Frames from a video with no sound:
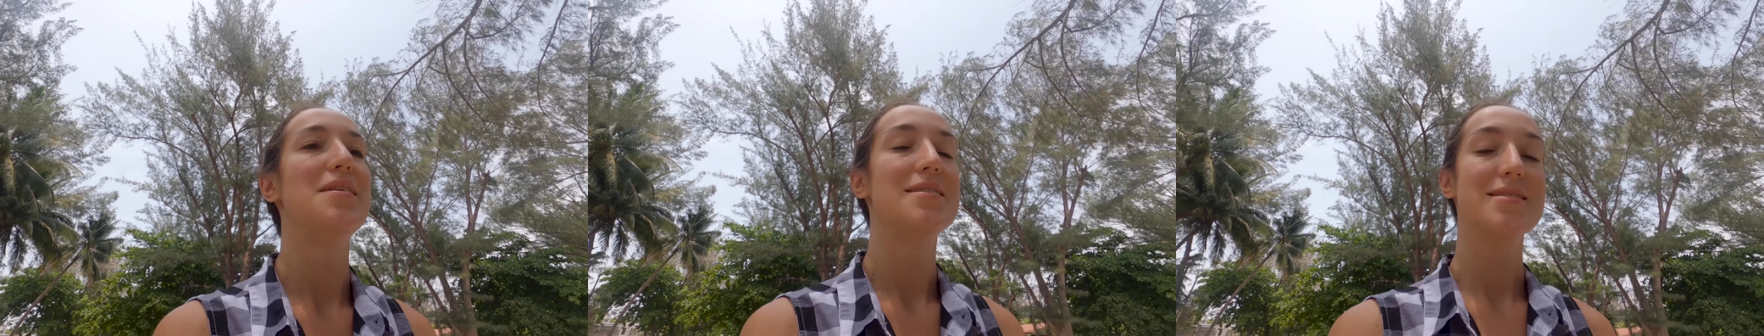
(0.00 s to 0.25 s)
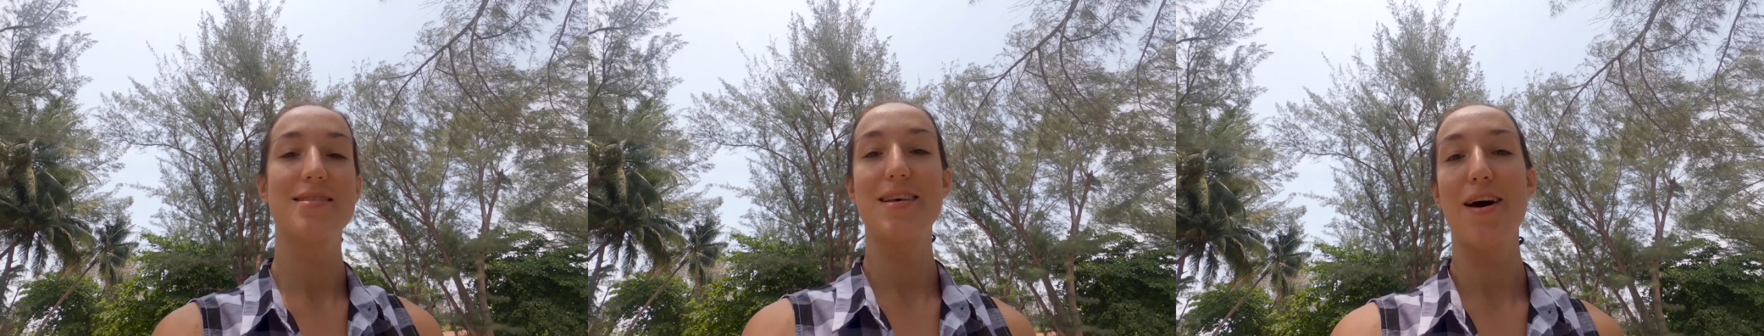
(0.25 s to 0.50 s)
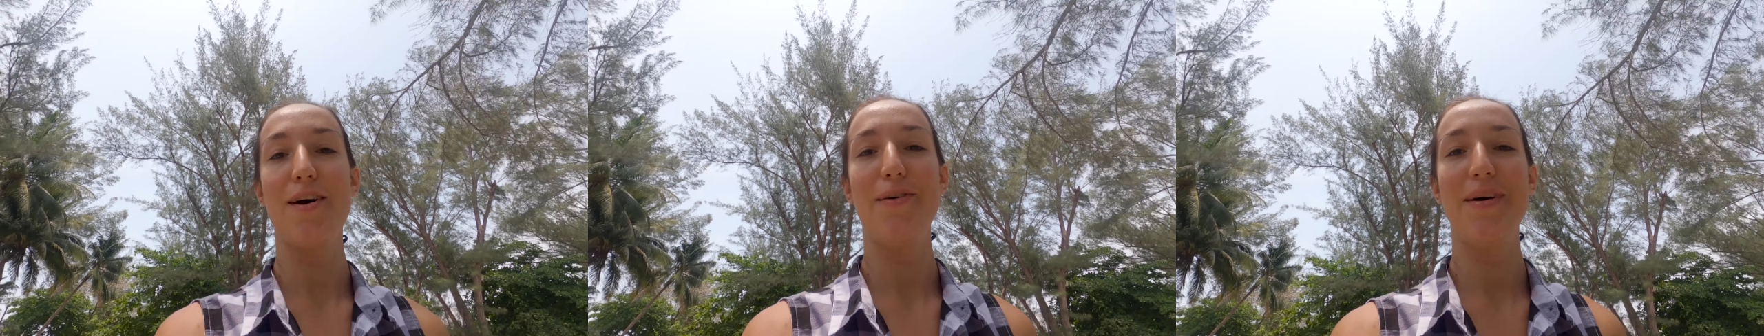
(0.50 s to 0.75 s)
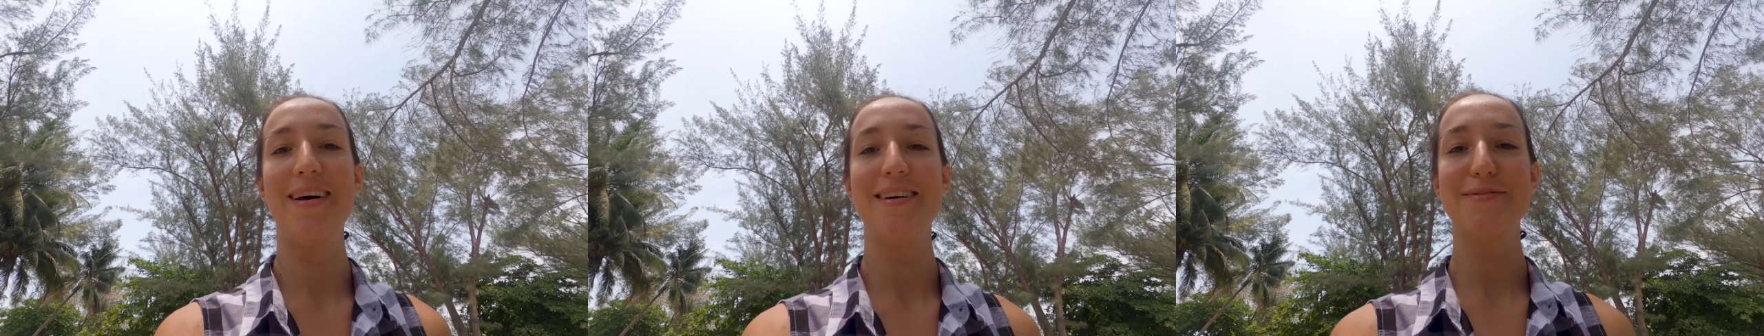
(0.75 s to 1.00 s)

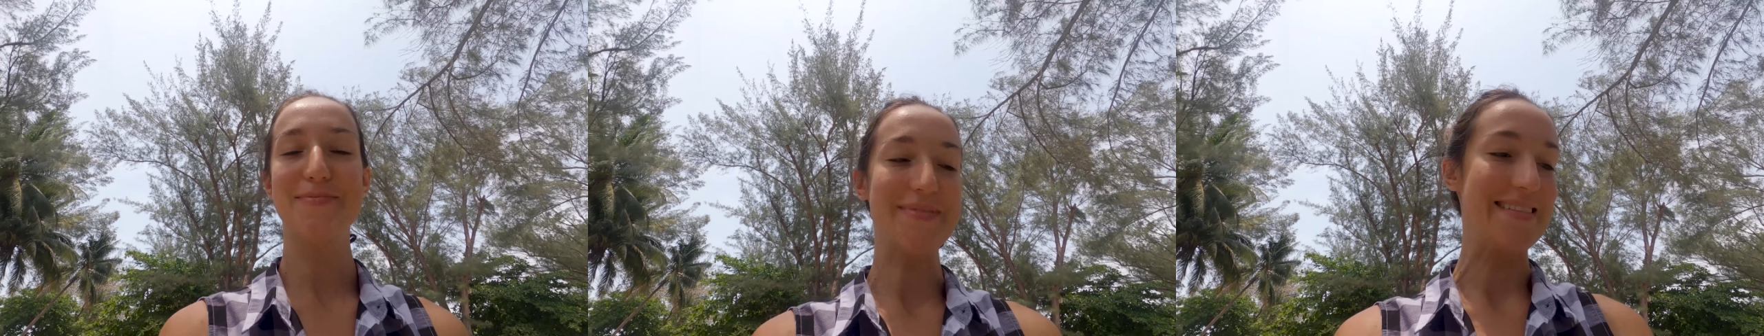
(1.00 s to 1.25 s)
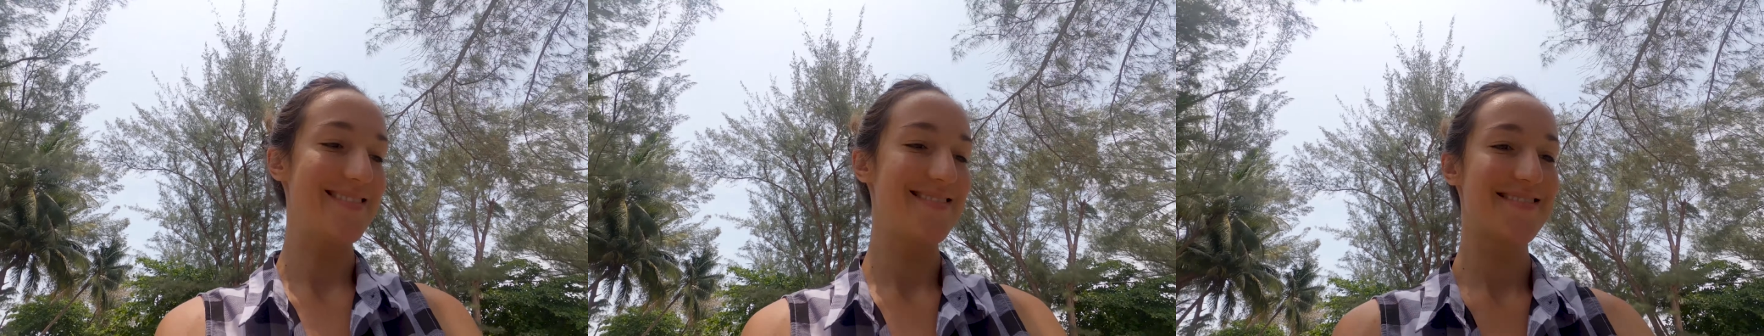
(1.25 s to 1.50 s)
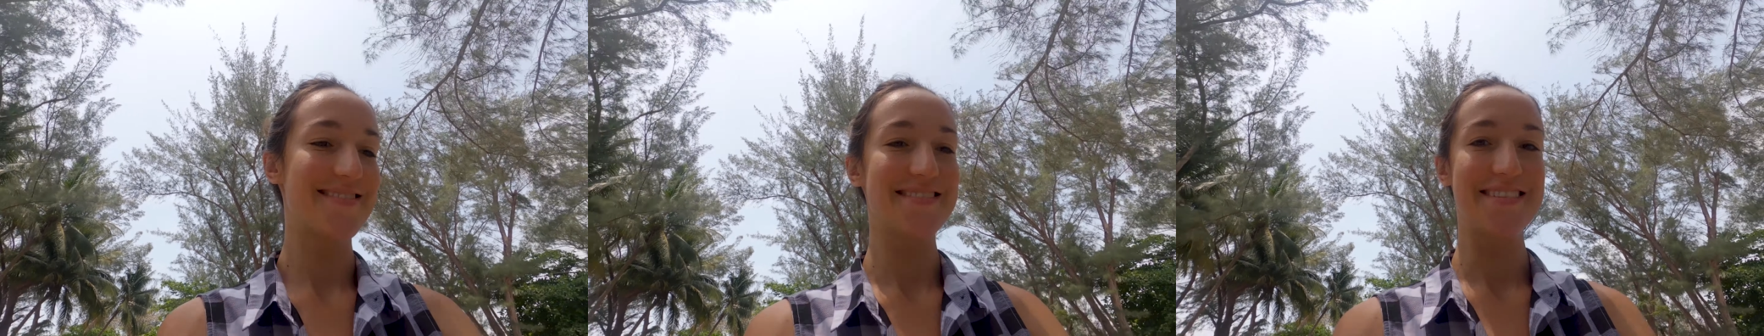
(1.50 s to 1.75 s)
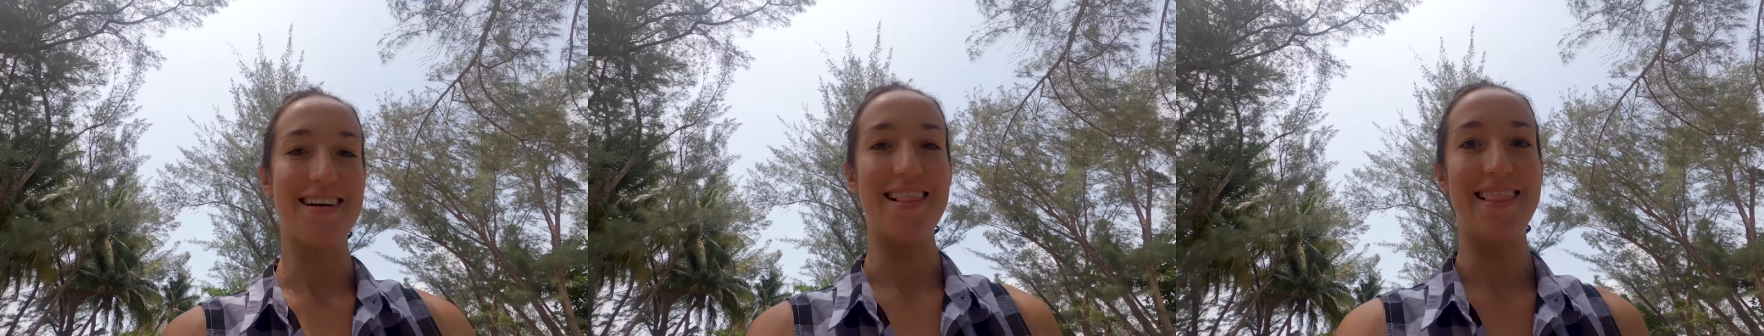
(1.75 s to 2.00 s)
So,
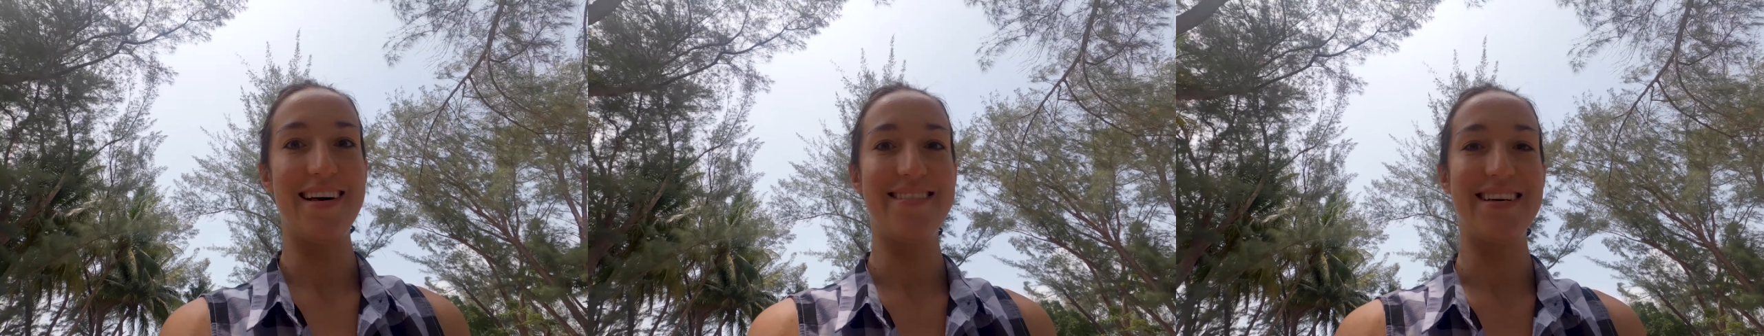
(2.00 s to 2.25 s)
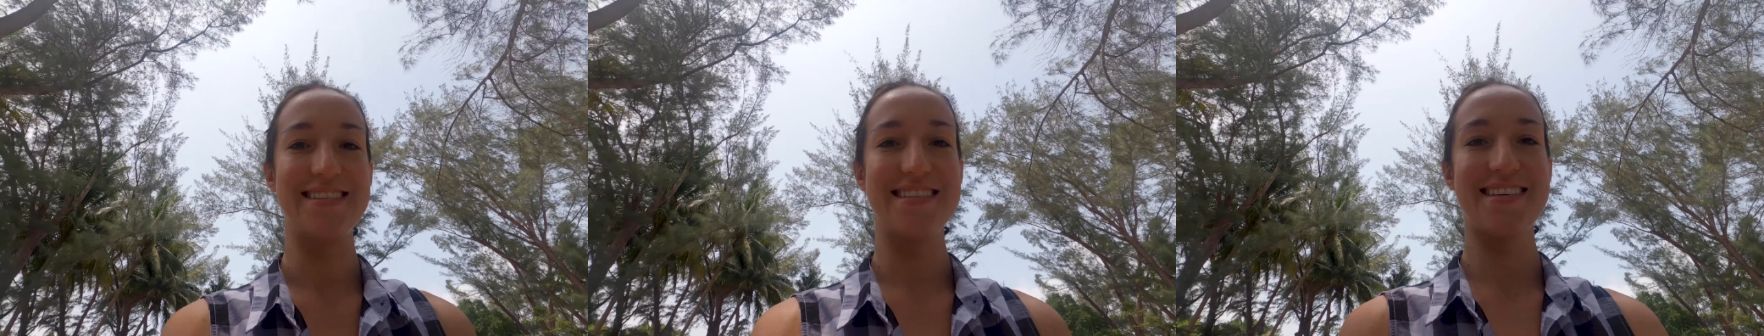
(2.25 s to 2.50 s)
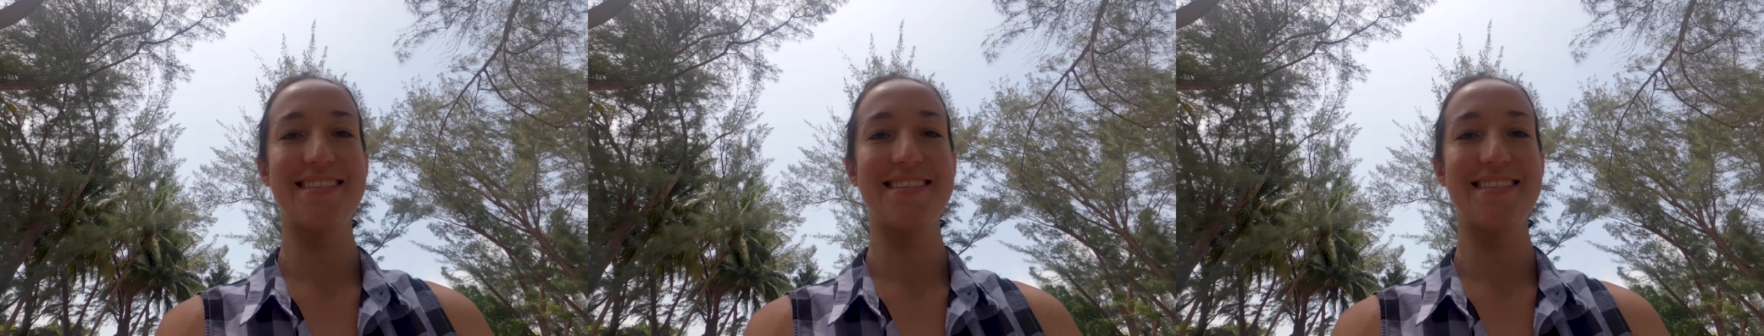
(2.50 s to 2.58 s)
love it.